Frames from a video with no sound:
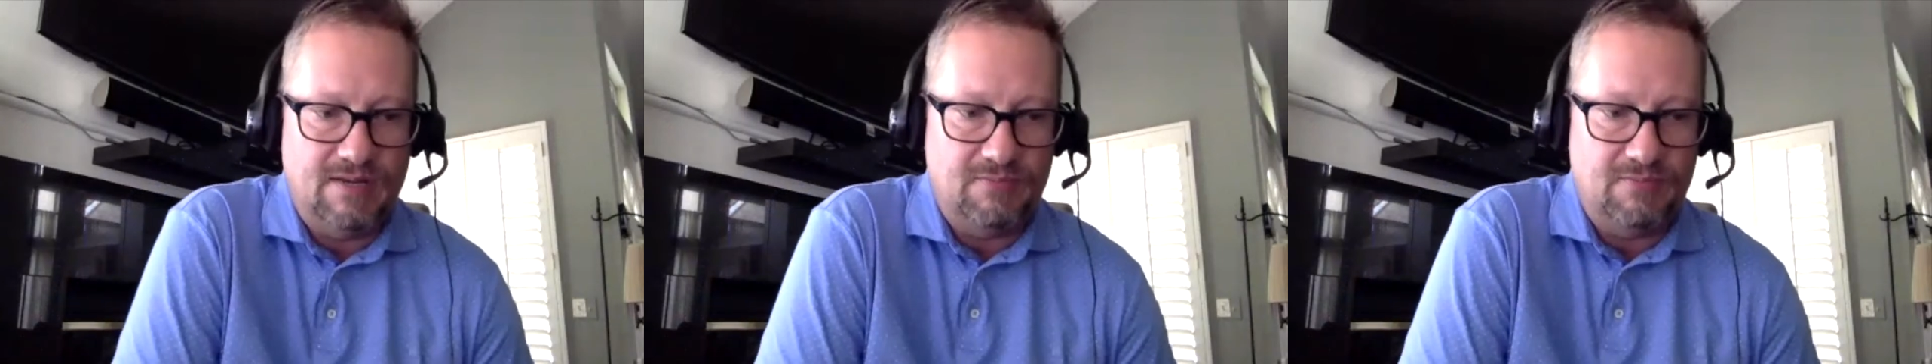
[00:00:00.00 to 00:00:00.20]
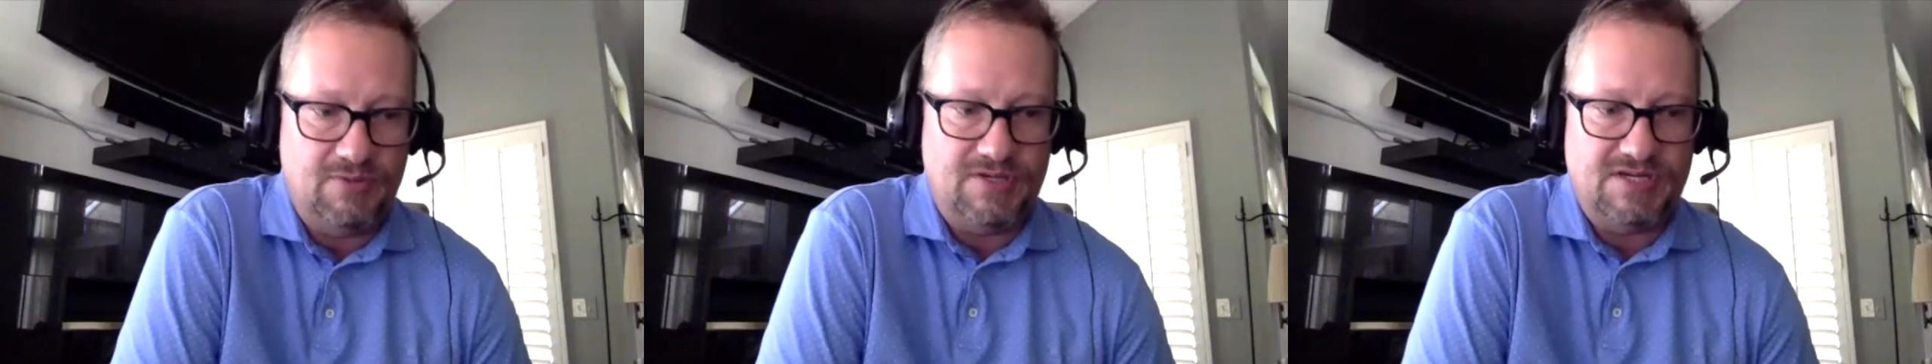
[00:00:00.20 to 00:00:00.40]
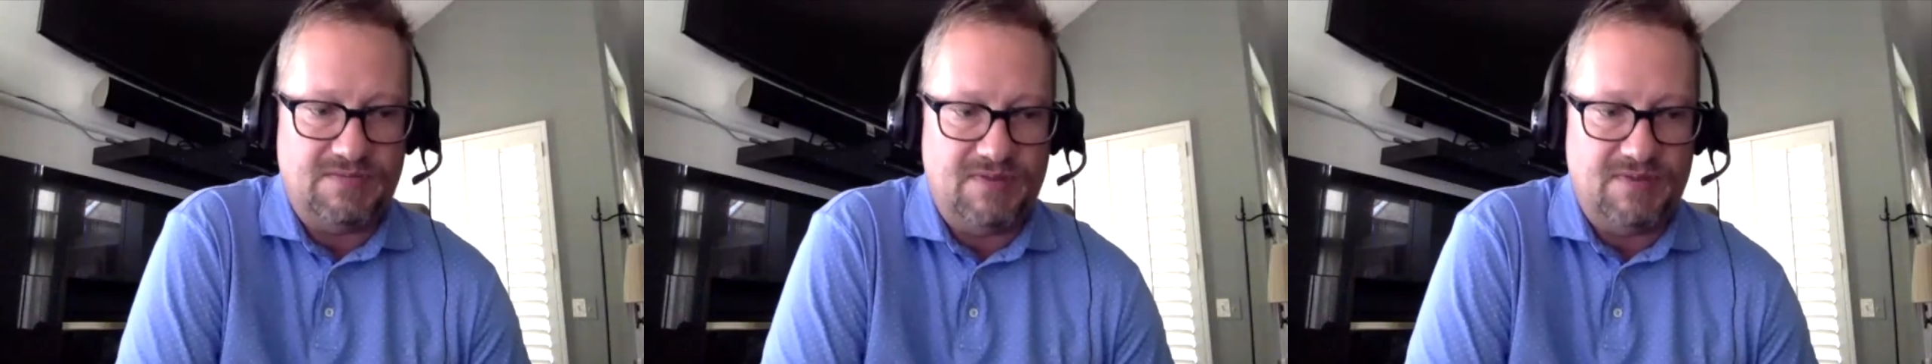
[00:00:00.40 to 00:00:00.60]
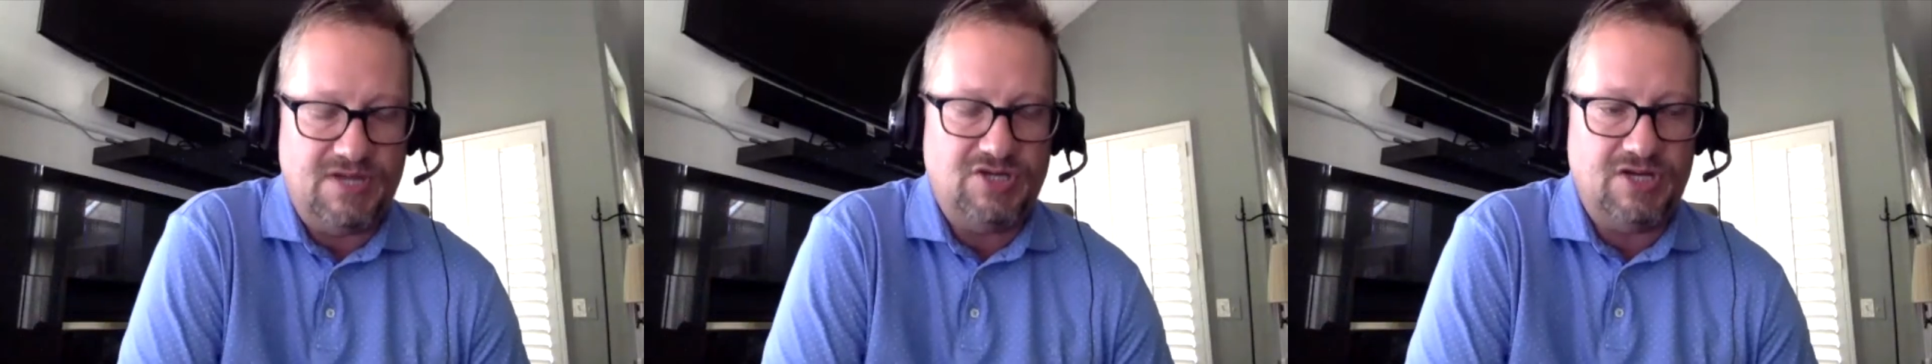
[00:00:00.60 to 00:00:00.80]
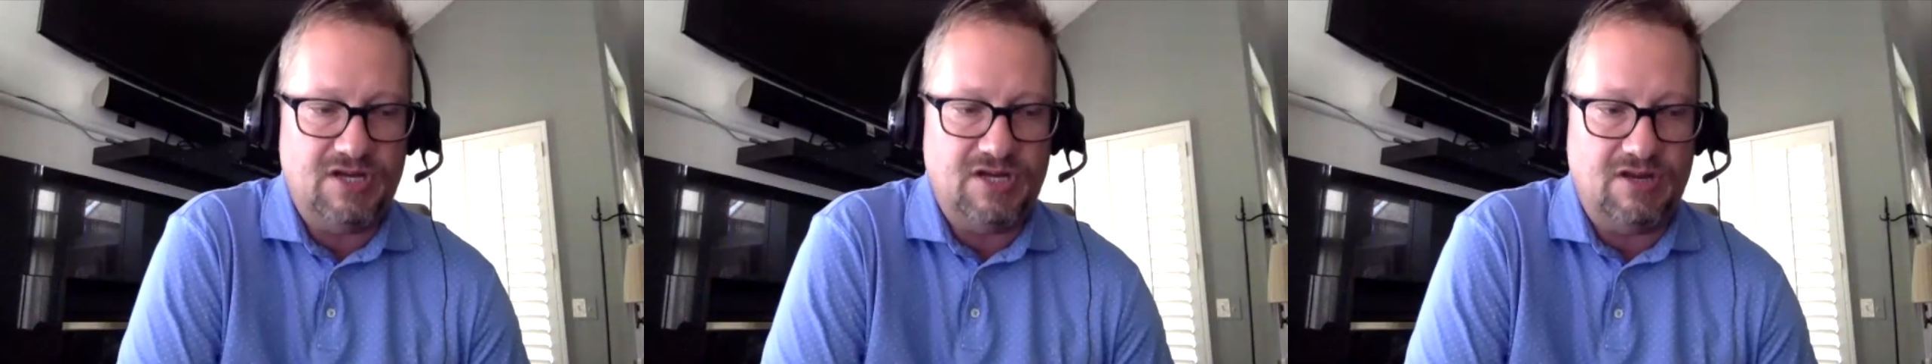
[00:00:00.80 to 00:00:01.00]

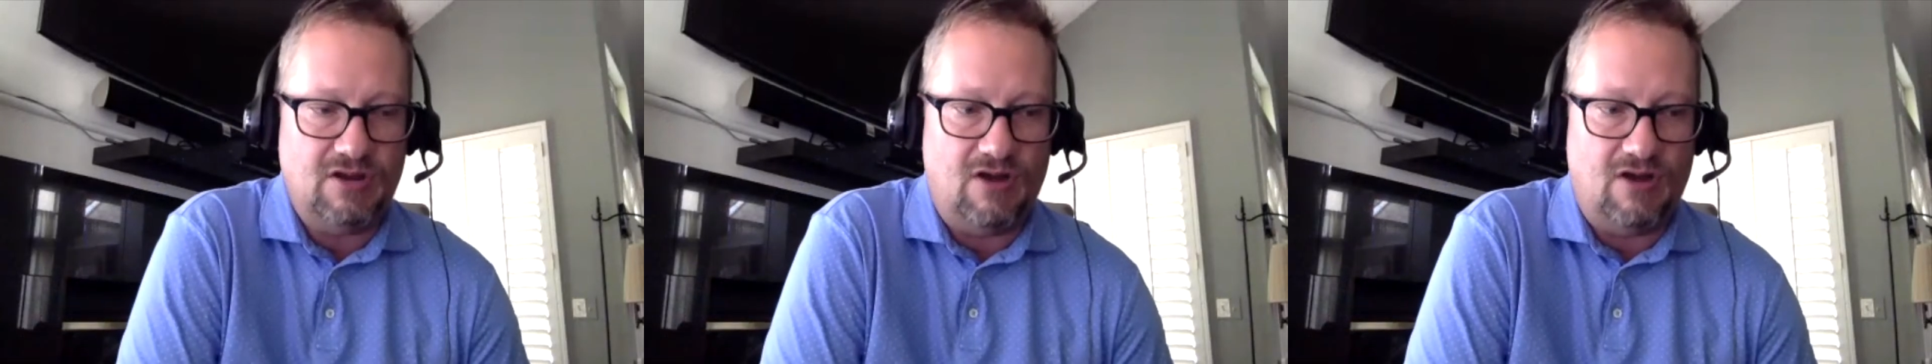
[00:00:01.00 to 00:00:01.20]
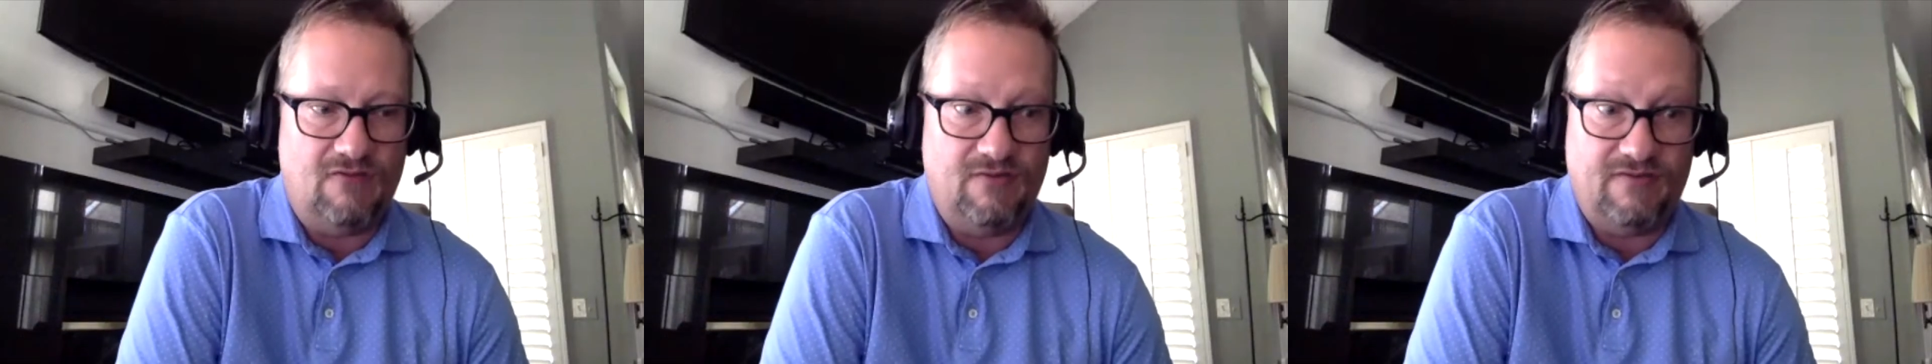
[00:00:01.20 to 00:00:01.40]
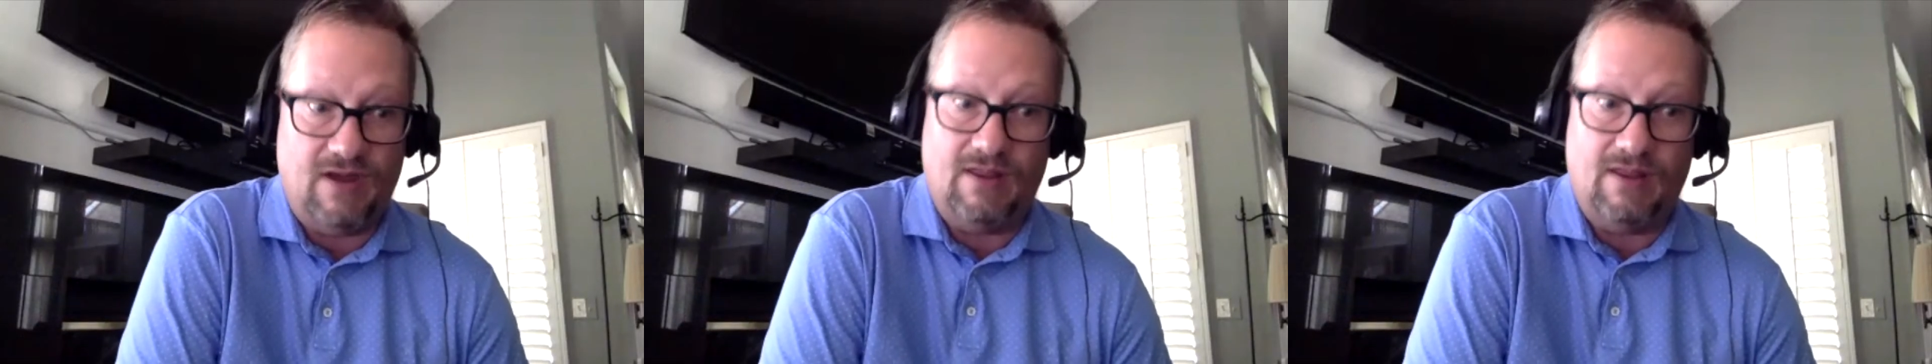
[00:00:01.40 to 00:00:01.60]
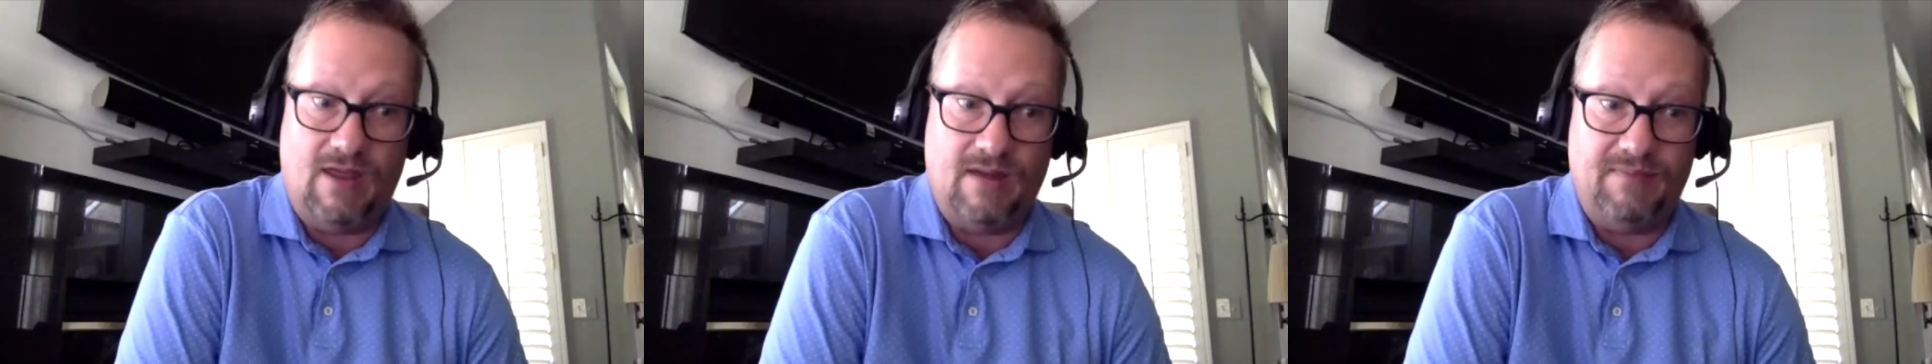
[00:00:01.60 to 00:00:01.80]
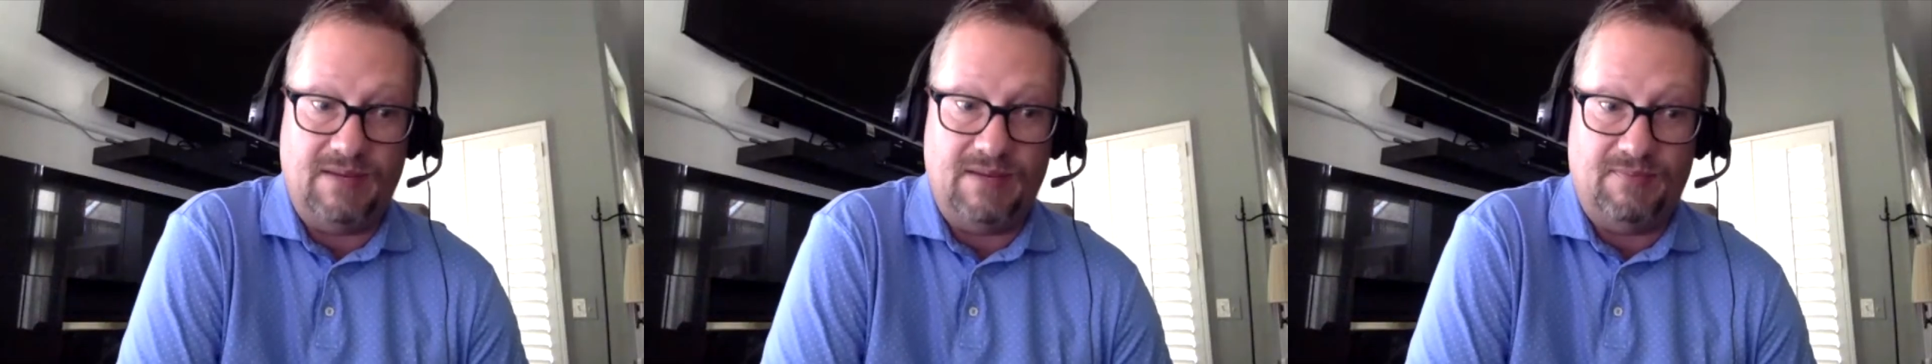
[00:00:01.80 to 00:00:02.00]
participation in golf, we've got a lot
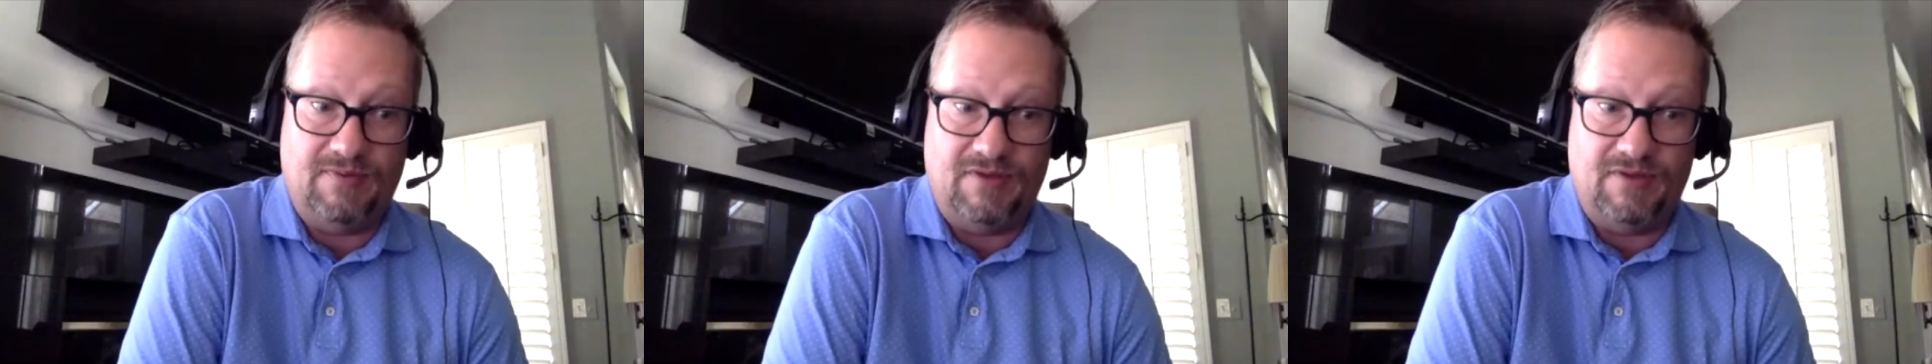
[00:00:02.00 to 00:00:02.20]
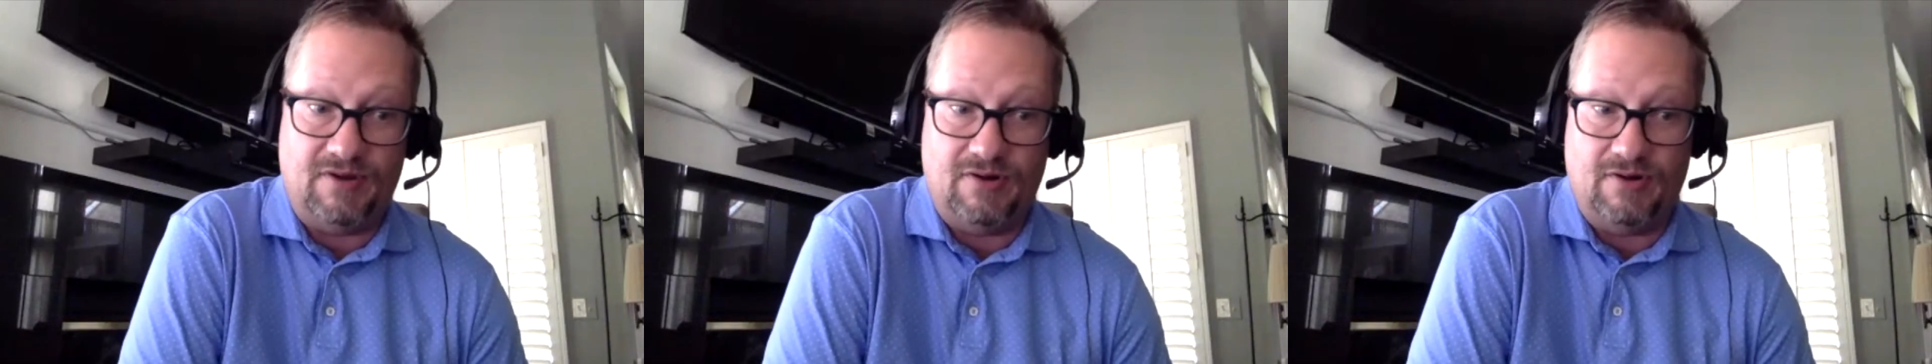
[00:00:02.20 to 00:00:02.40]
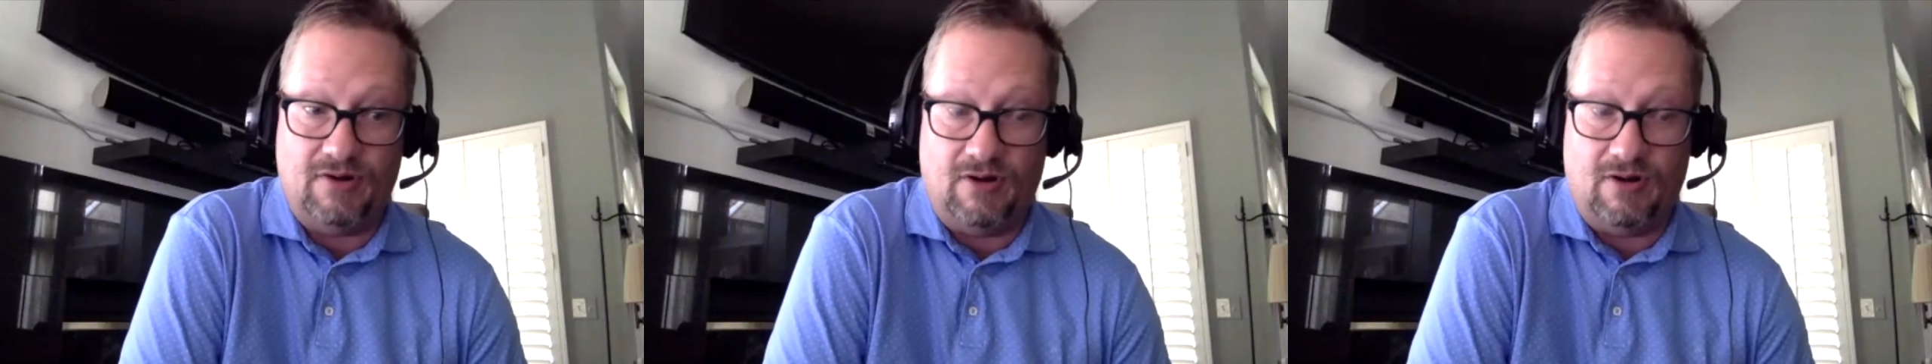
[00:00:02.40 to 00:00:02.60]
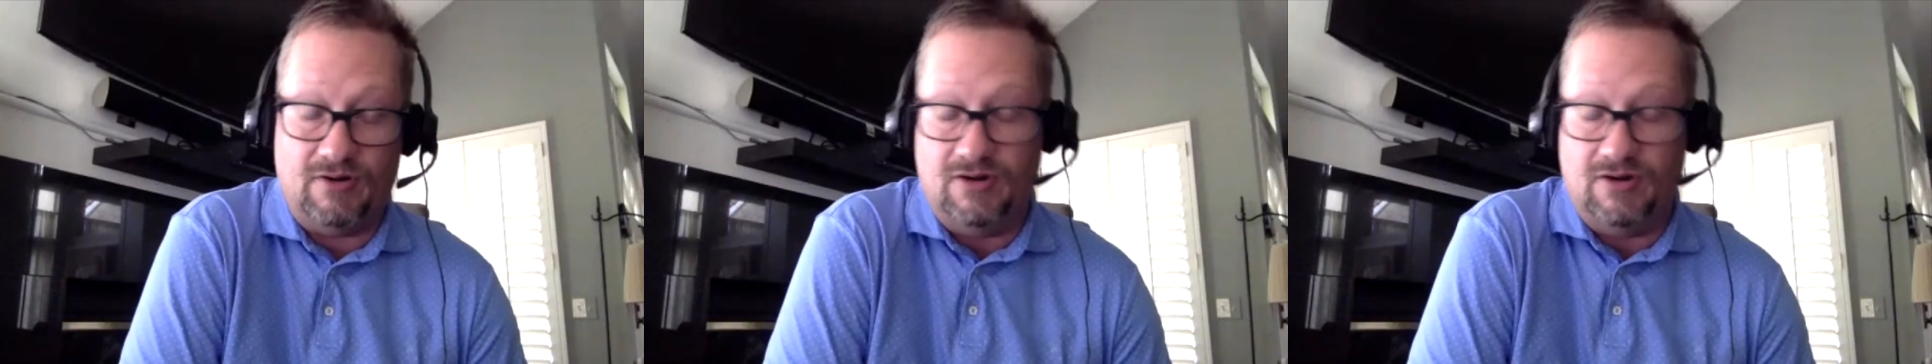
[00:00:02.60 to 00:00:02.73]
of people that are